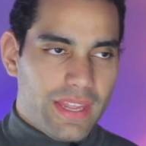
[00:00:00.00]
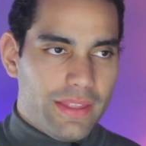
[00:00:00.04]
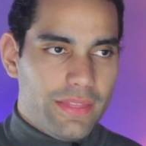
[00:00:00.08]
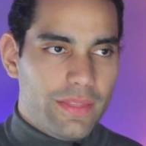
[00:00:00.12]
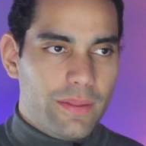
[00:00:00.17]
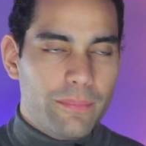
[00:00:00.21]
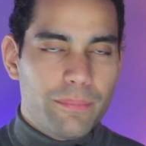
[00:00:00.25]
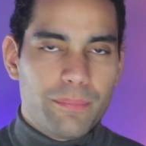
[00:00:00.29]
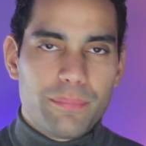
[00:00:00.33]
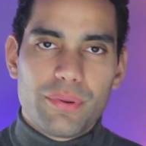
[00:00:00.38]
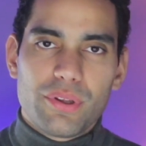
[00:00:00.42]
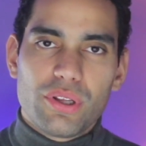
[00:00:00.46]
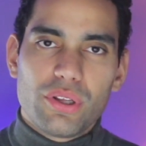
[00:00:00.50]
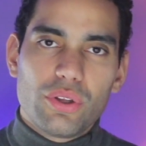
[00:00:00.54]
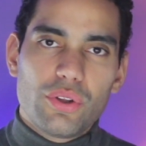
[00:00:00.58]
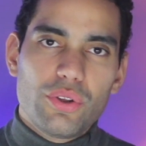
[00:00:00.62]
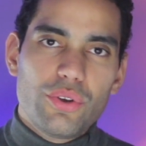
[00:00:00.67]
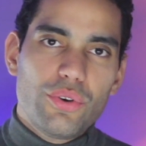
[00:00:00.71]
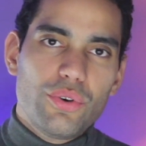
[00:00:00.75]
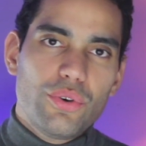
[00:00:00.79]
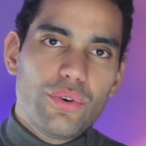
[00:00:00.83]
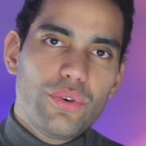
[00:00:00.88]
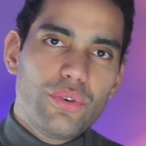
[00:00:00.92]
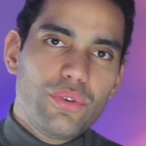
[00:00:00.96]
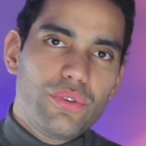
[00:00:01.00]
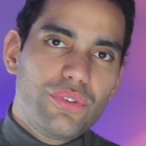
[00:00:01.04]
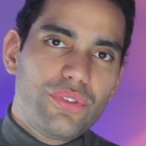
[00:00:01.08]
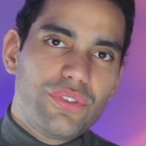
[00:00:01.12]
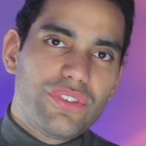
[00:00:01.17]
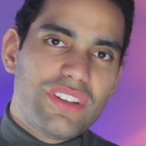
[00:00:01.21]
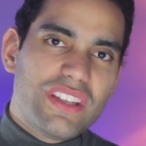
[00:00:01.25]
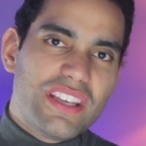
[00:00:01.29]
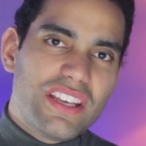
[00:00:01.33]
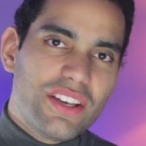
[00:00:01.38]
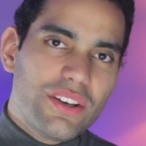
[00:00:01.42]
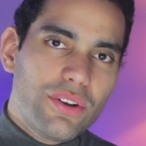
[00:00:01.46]
The blue
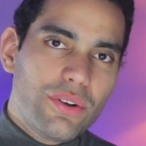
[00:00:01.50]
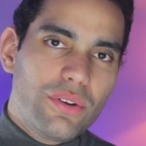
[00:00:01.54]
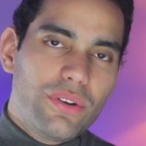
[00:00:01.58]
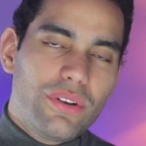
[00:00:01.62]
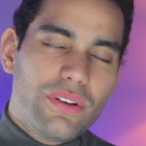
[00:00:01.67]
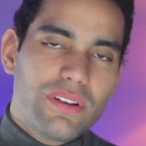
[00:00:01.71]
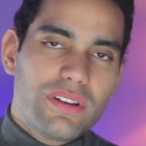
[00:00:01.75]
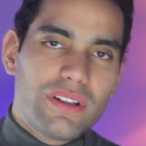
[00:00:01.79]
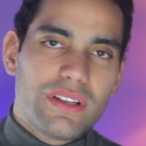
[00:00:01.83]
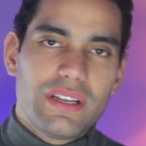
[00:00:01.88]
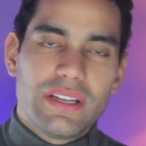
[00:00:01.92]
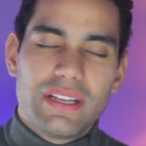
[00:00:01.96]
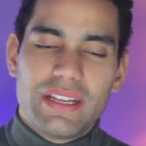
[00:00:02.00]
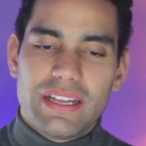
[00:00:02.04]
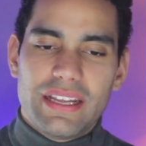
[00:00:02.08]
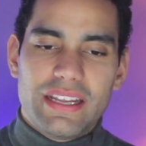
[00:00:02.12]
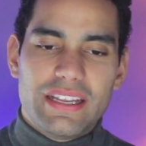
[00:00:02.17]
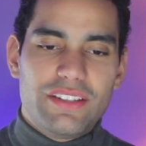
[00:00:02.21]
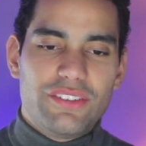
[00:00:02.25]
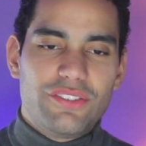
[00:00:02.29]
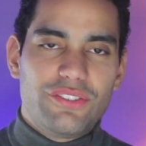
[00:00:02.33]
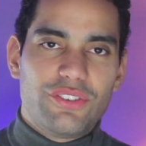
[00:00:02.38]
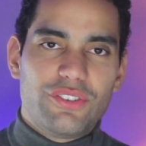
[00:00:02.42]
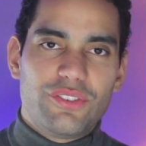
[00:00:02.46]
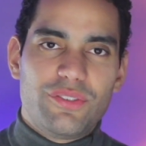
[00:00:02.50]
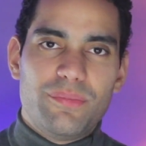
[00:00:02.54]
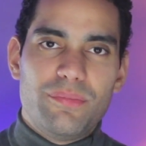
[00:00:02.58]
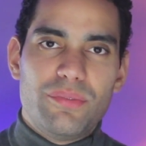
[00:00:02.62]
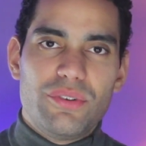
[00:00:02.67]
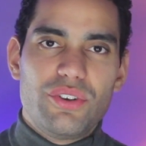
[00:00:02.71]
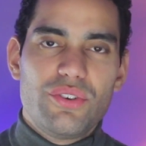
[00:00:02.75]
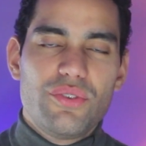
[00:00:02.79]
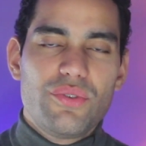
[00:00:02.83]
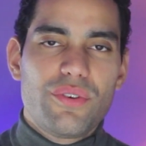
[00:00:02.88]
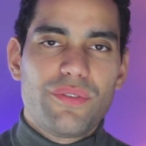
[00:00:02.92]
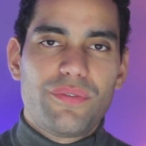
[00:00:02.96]
steel is just
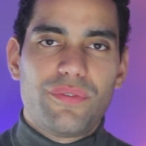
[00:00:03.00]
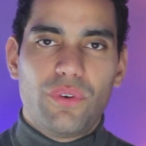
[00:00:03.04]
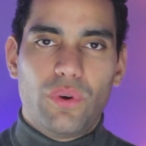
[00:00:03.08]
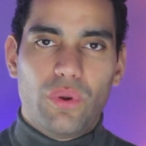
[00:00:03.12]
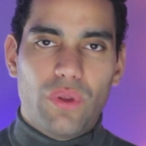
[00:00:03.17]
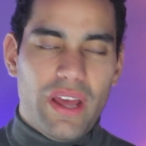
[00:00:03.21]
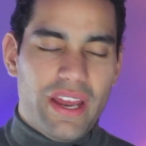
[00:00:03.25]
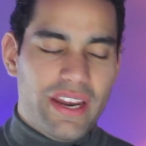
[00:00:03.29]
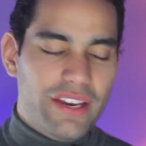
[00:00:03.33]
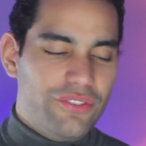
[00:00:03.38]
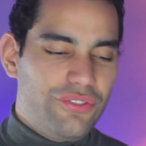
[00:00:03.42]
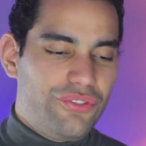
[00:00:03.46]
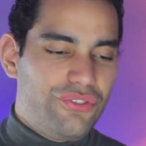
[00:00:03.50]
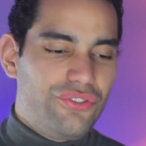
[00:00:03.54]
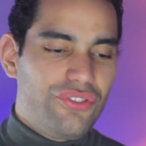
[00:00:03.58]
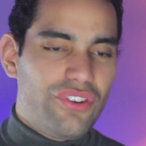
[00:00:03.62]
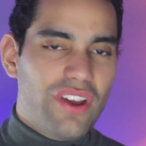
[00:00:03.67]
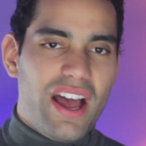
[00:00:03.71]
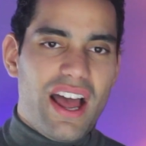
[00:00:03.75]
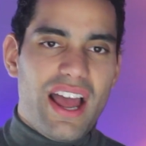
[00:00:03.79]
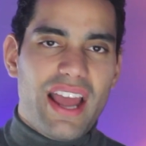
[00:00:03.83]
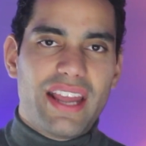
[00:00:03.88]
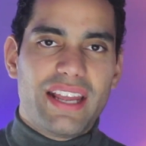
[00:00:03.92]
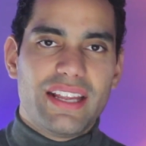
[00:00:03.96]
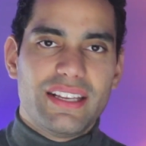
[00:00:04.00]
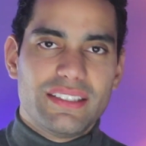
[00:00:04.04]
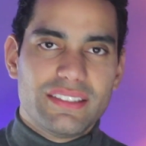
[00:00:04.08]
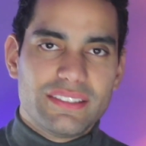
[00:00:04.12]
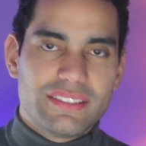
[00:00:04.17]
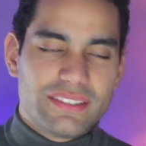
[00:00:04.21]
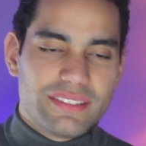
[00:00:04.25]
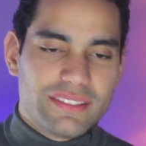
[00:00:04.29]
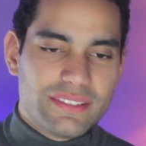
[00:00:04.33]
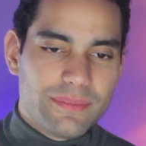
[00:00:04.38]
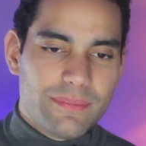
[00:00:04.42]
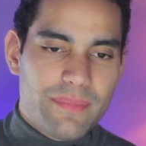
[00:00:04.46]
beautiful and it
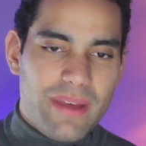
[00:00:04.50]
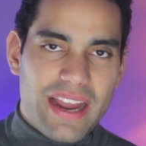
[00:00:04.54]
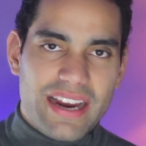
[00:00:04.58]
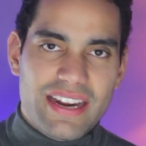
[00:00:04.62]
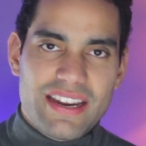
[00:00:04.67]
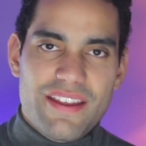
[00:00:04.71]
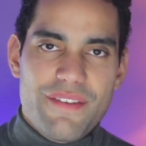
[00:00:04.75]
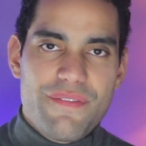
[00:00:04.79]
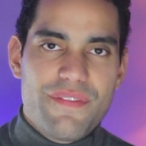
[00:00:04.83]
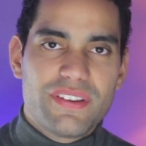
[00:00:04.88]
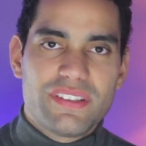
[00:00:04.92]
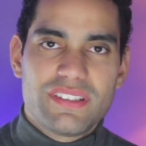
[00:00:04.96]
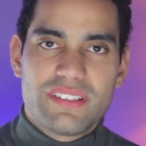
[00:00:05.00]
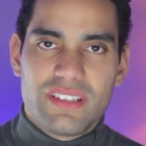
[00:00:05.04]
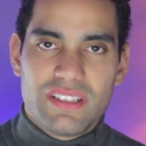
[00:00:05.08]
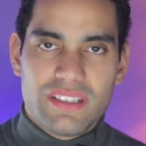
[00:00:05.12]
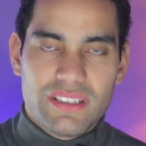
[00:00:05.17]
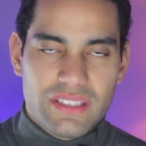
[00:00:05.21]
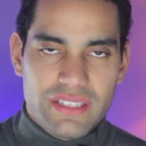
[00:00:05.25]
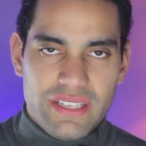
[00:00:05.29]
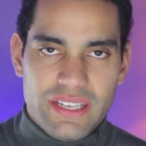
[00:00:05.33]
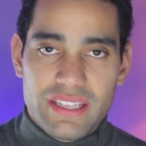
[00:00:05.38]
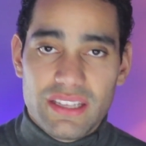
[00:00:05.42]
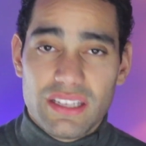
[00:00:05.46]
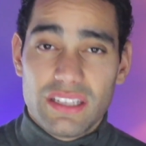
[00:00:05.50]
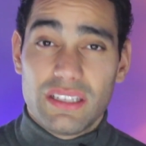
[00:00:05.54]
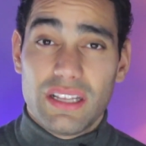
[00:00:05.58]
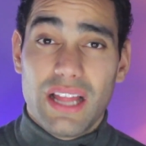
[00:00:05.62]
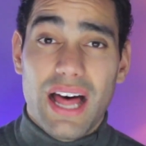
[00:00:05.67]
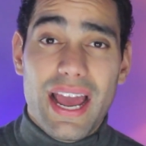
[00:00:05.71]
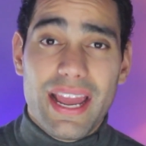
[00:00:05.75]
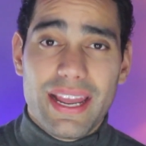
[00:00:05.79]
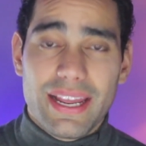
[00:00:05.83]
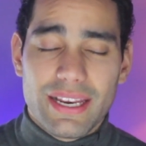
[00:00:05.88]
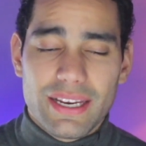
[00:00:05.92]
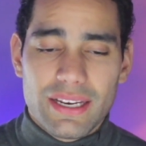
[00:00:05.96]
shines magnificently in the
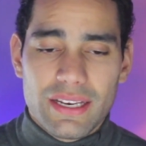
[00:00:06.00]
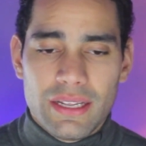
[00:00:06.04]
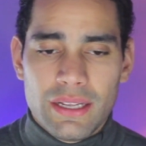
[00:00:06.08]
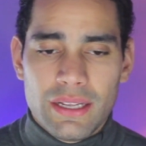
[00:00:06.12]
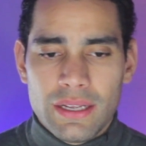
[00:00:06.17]
light.